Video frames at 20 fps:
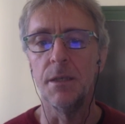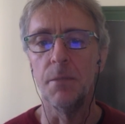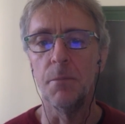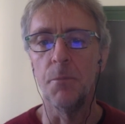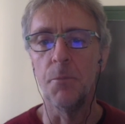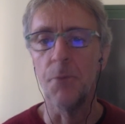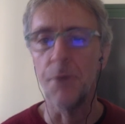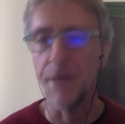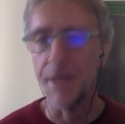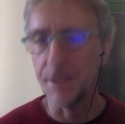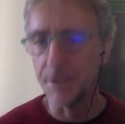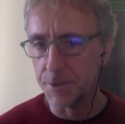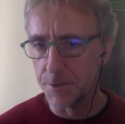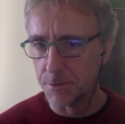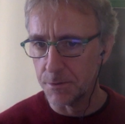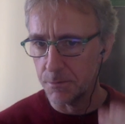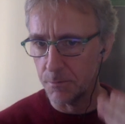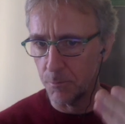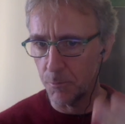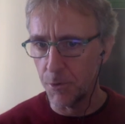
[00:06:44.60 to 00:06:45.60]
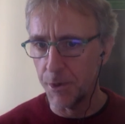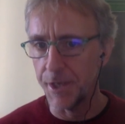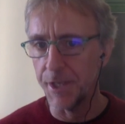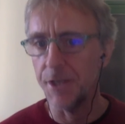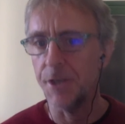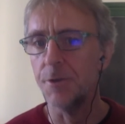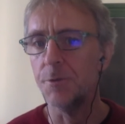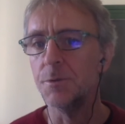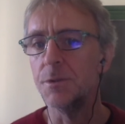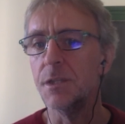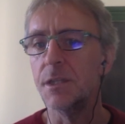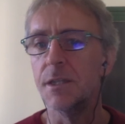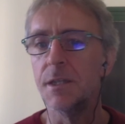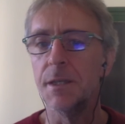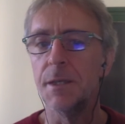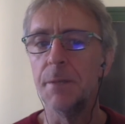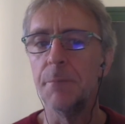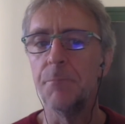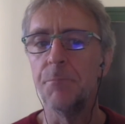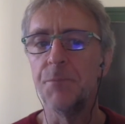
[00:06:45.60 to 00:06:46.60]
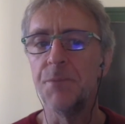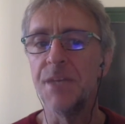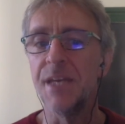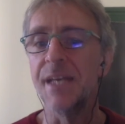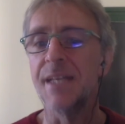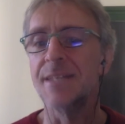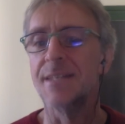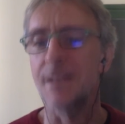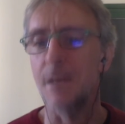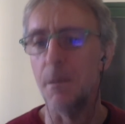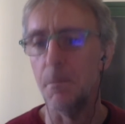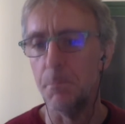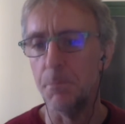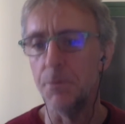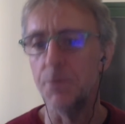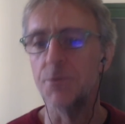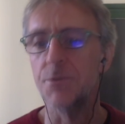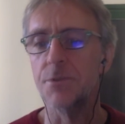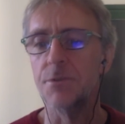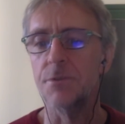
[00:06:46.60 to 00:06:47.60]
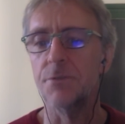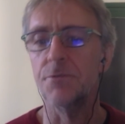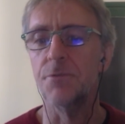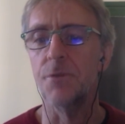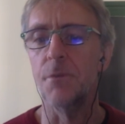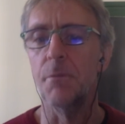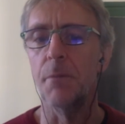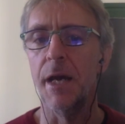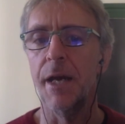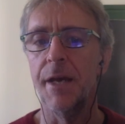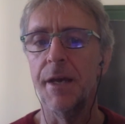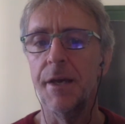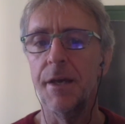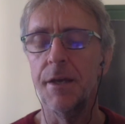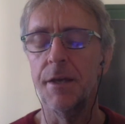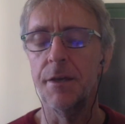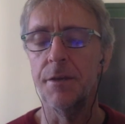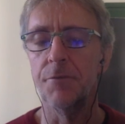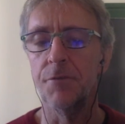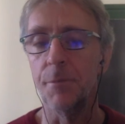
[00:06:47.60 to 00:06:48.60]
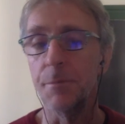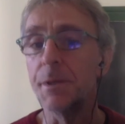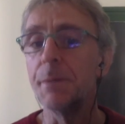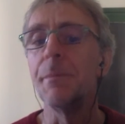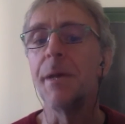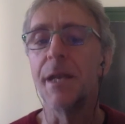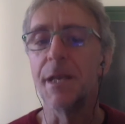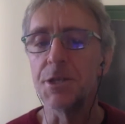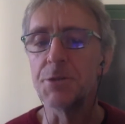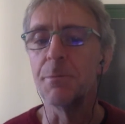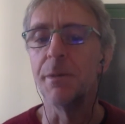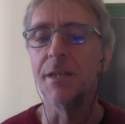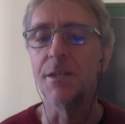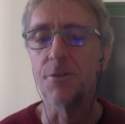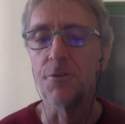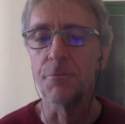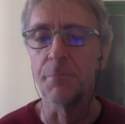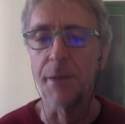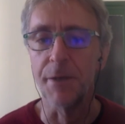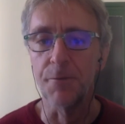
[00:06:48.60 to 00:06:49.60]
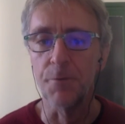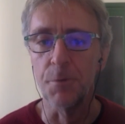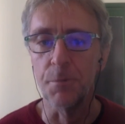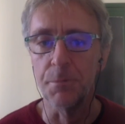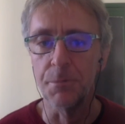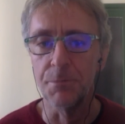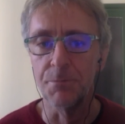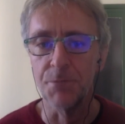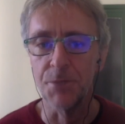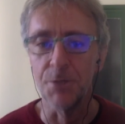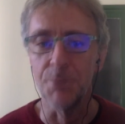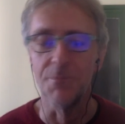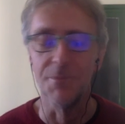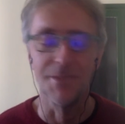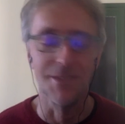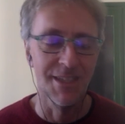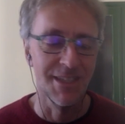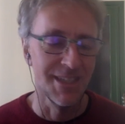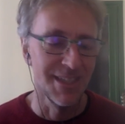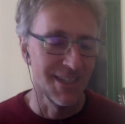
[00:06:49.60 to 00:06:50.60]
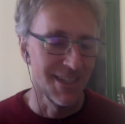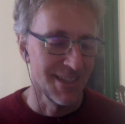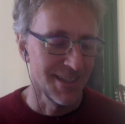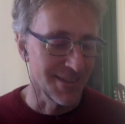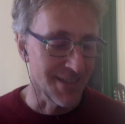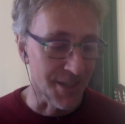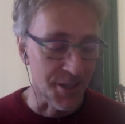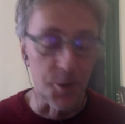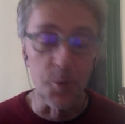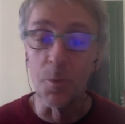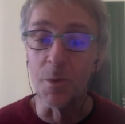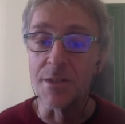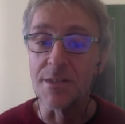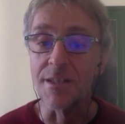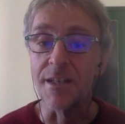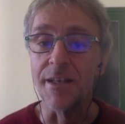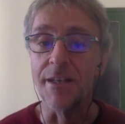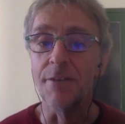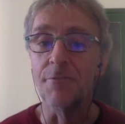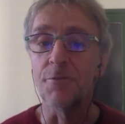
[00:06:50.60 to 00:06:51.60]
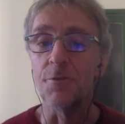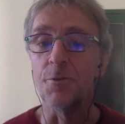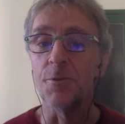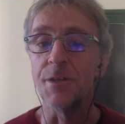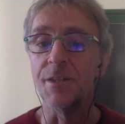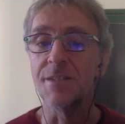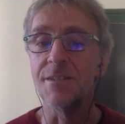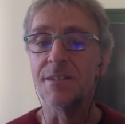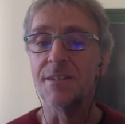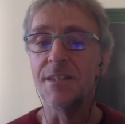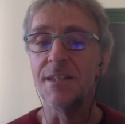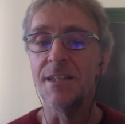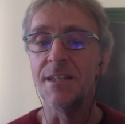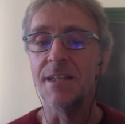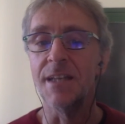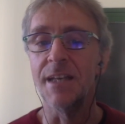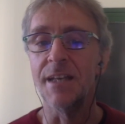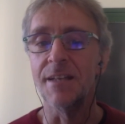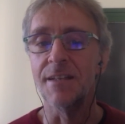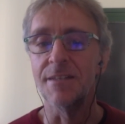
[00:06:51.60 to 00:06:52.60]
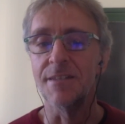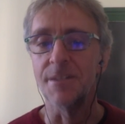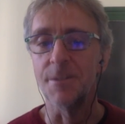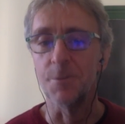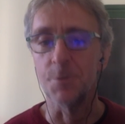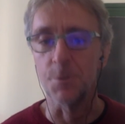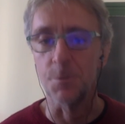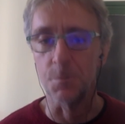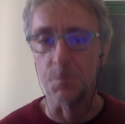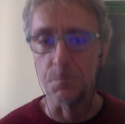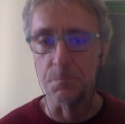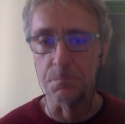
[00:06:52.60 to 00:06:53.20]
bring you the examples from the management of my group. So thank you once again for listening, and see you soon.